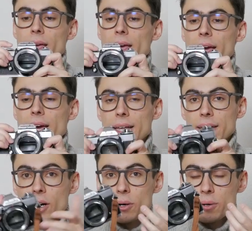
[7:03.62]
And
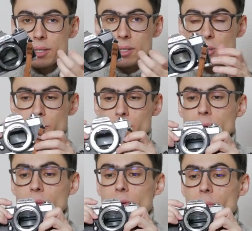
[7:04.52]
now to
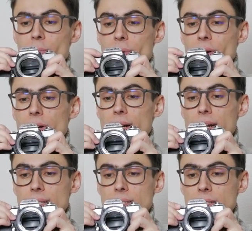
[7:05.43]
compare,
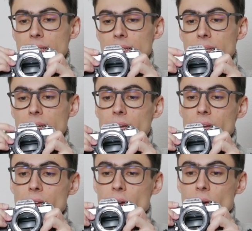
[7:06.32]
let's see
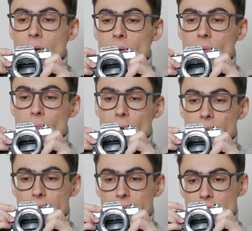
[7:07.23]
what
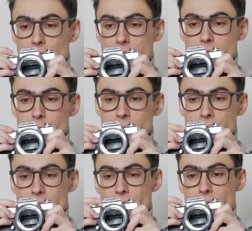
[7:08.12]
a shutter speed
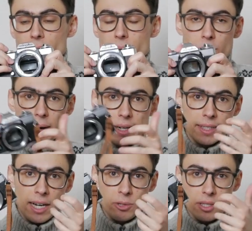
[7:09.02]
of
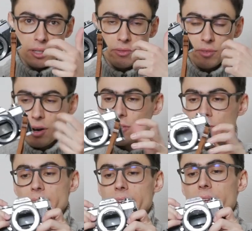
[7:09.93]
1,000th of a
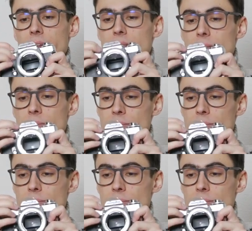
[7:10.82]
second is.